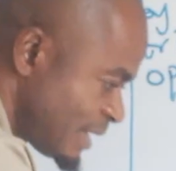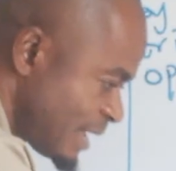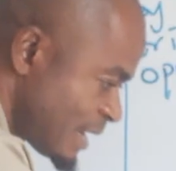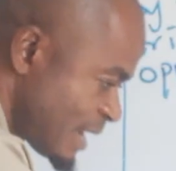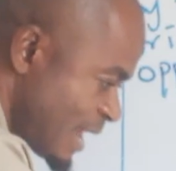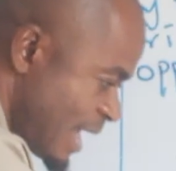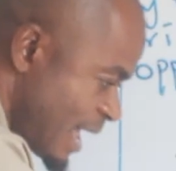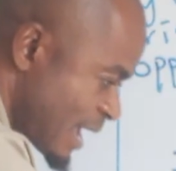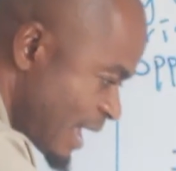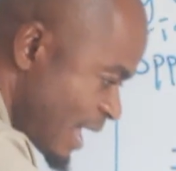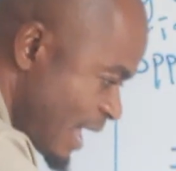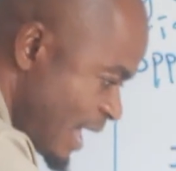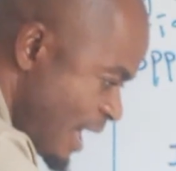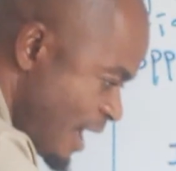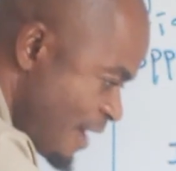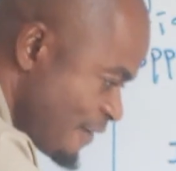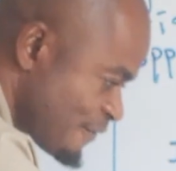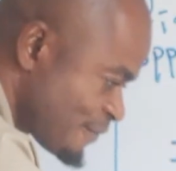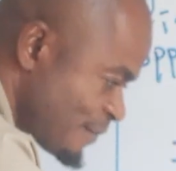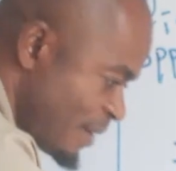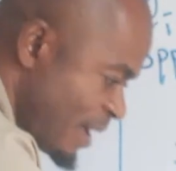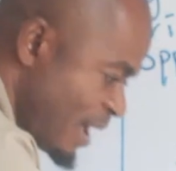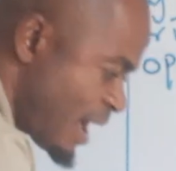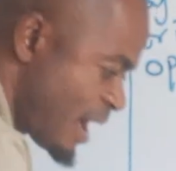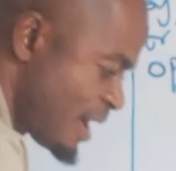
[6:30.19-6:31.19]
Then I can
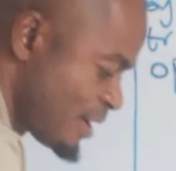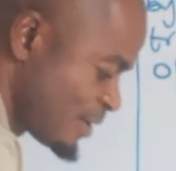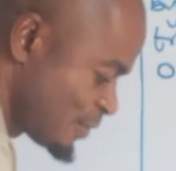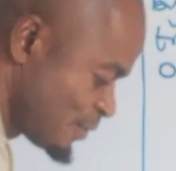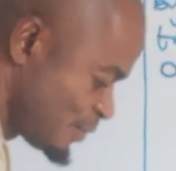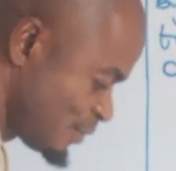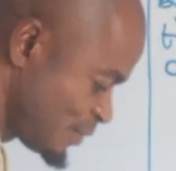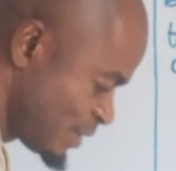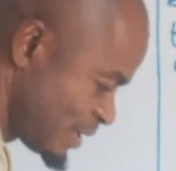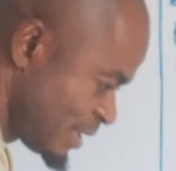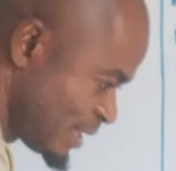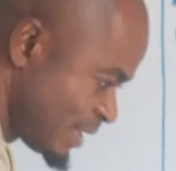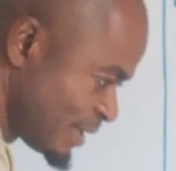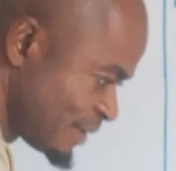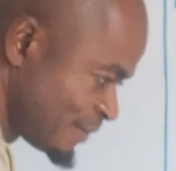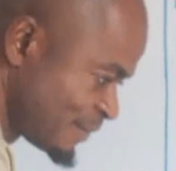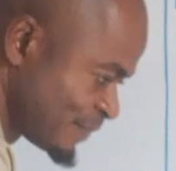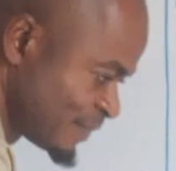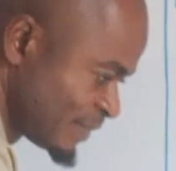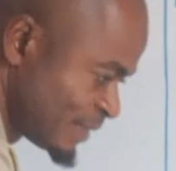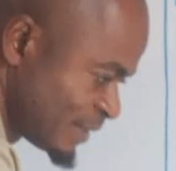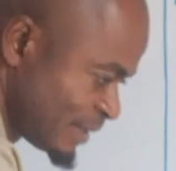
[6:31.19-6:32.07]
have my angle here.